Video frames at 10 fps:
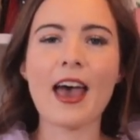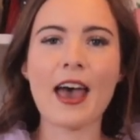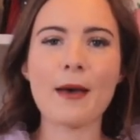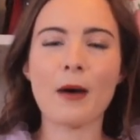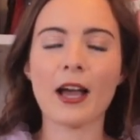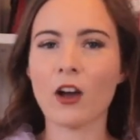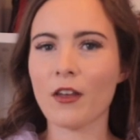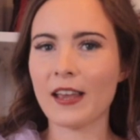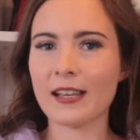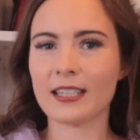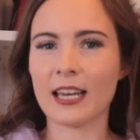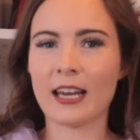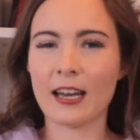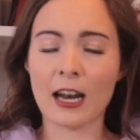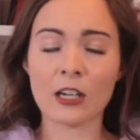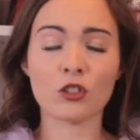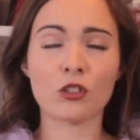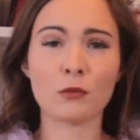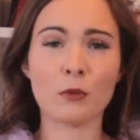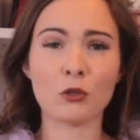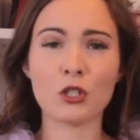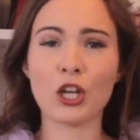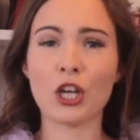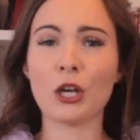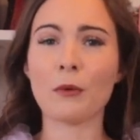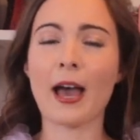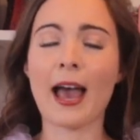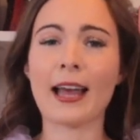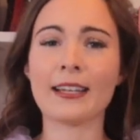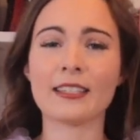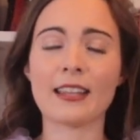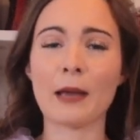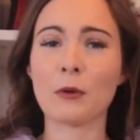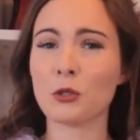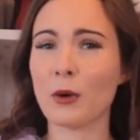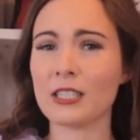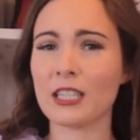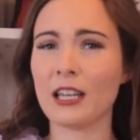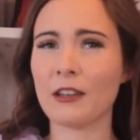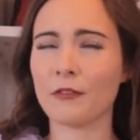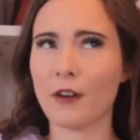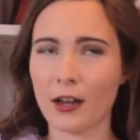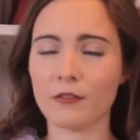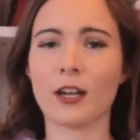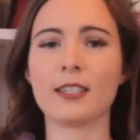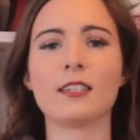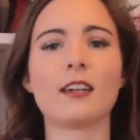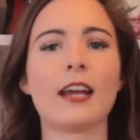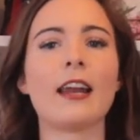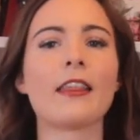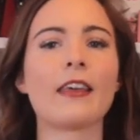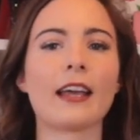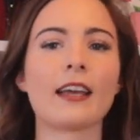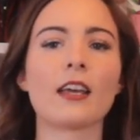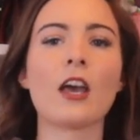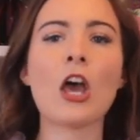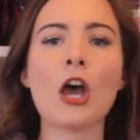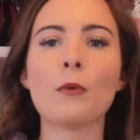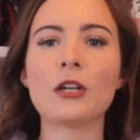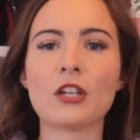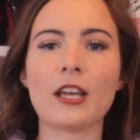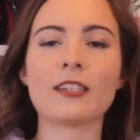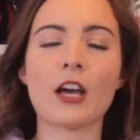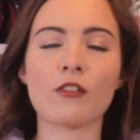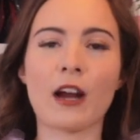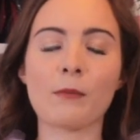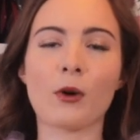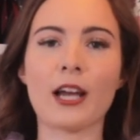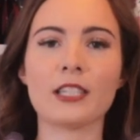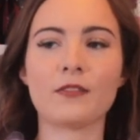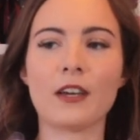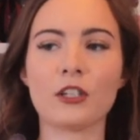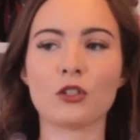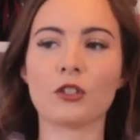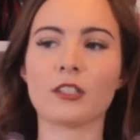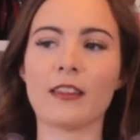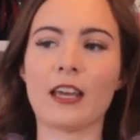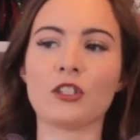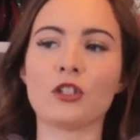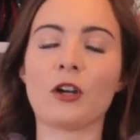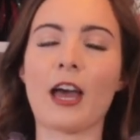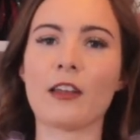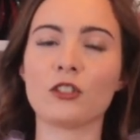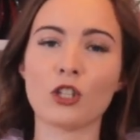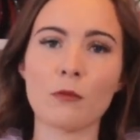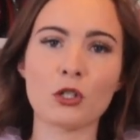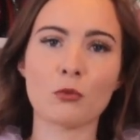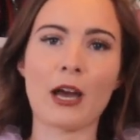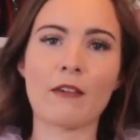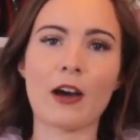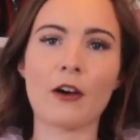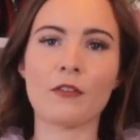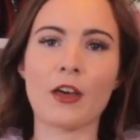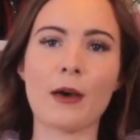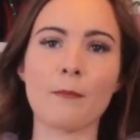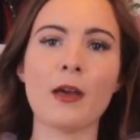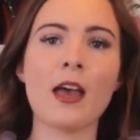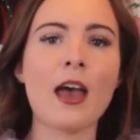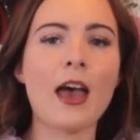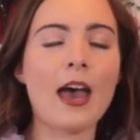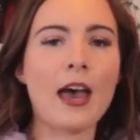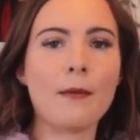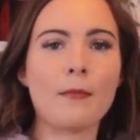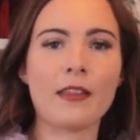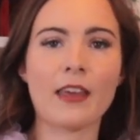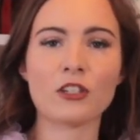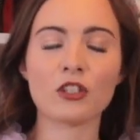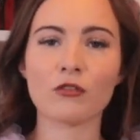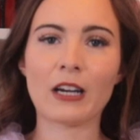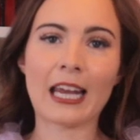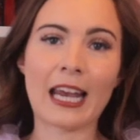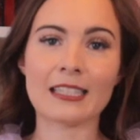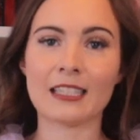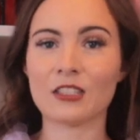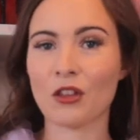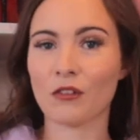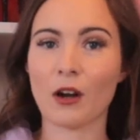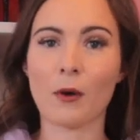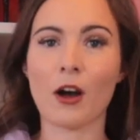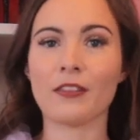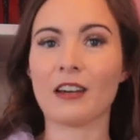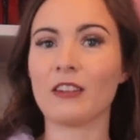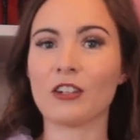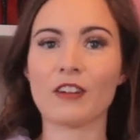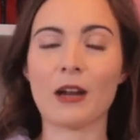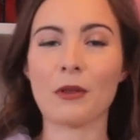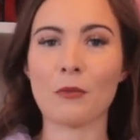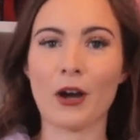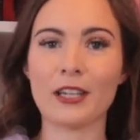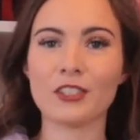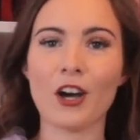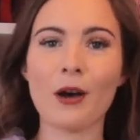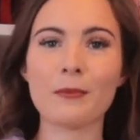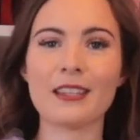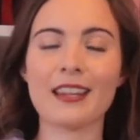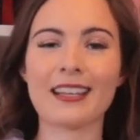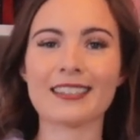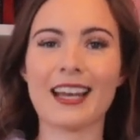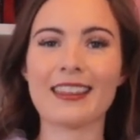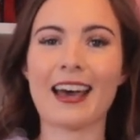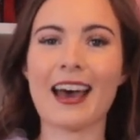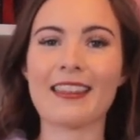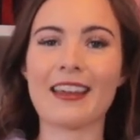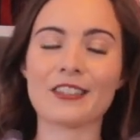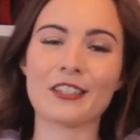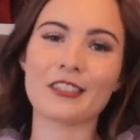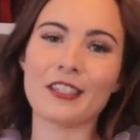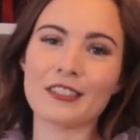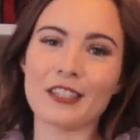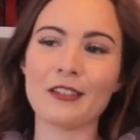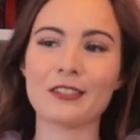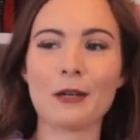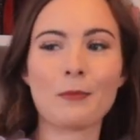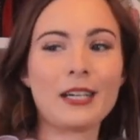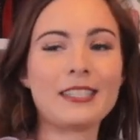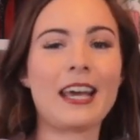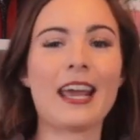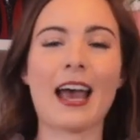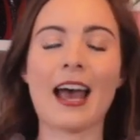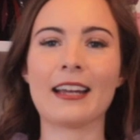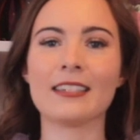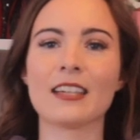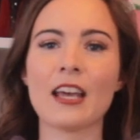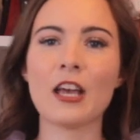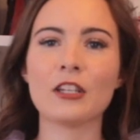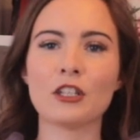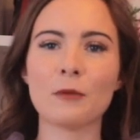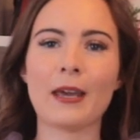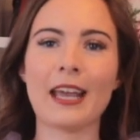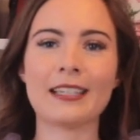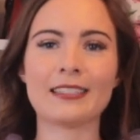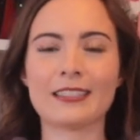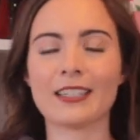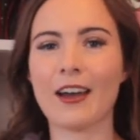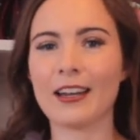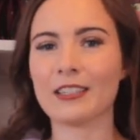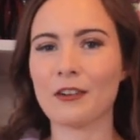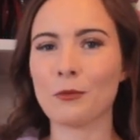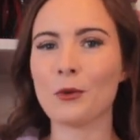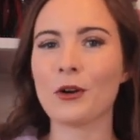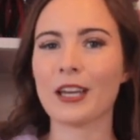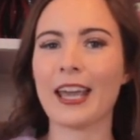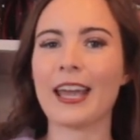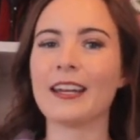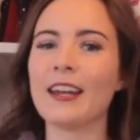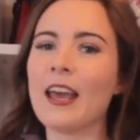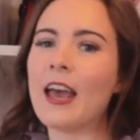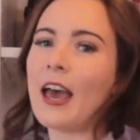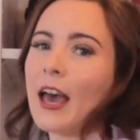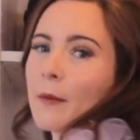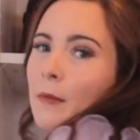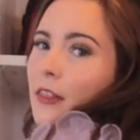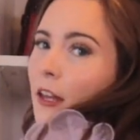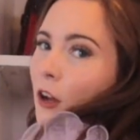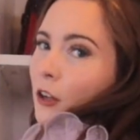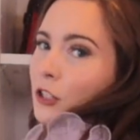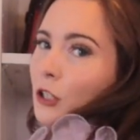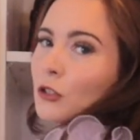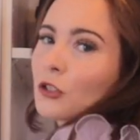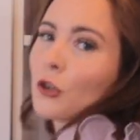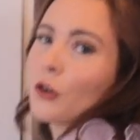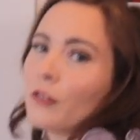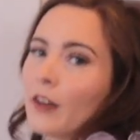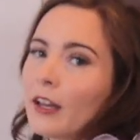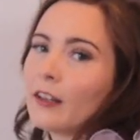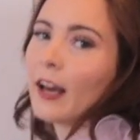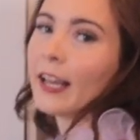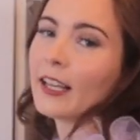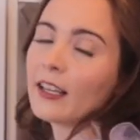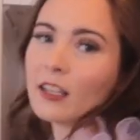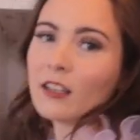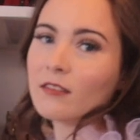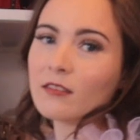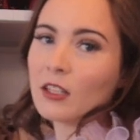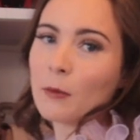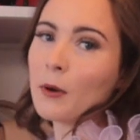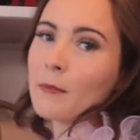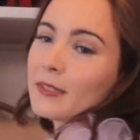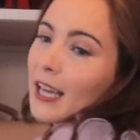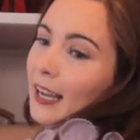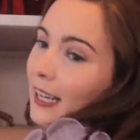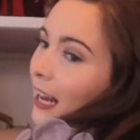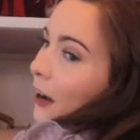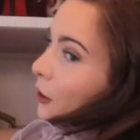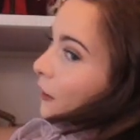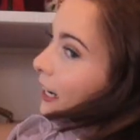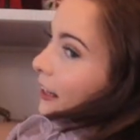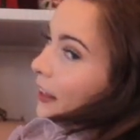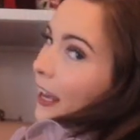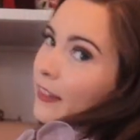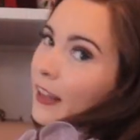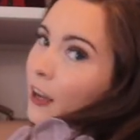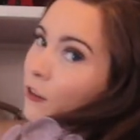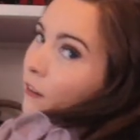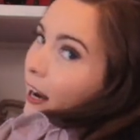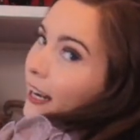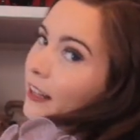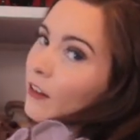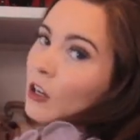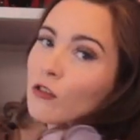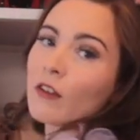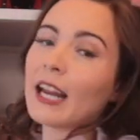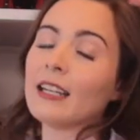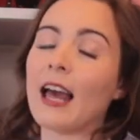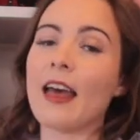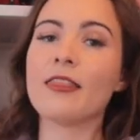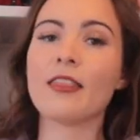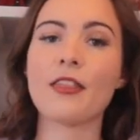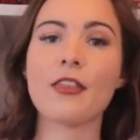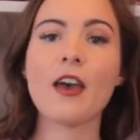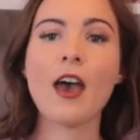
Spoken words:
I got these in an extra small too, and they were £25.99 I think, which is a great price for shorts like this. You'll get so much wear out of them. They're just really easy to throw on. They'll look great with white tops and things like that. They're just so pretty and super easy to kind of walk in. They're not too short that like your bum's hanging out or anything. They're great. They're a great length.